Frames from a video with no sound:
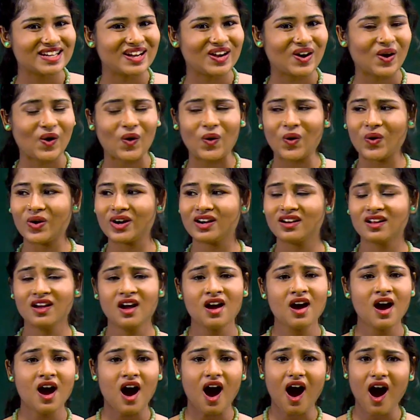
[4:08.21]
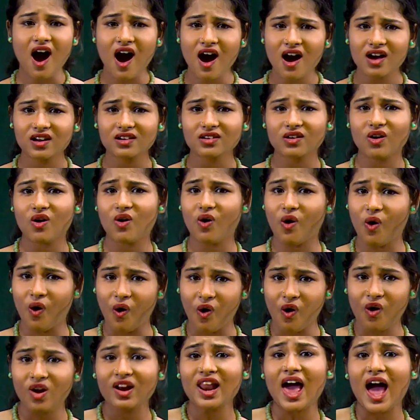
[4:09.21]
Or are
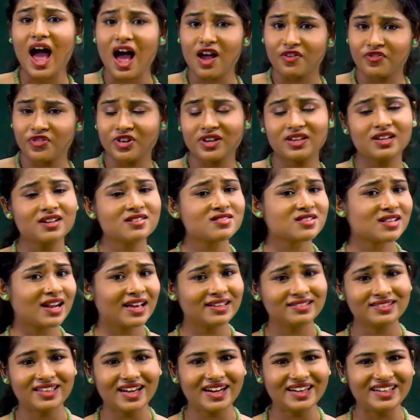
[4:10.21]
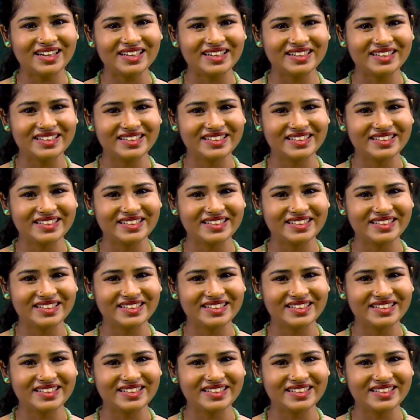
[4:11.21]
all Africans like that?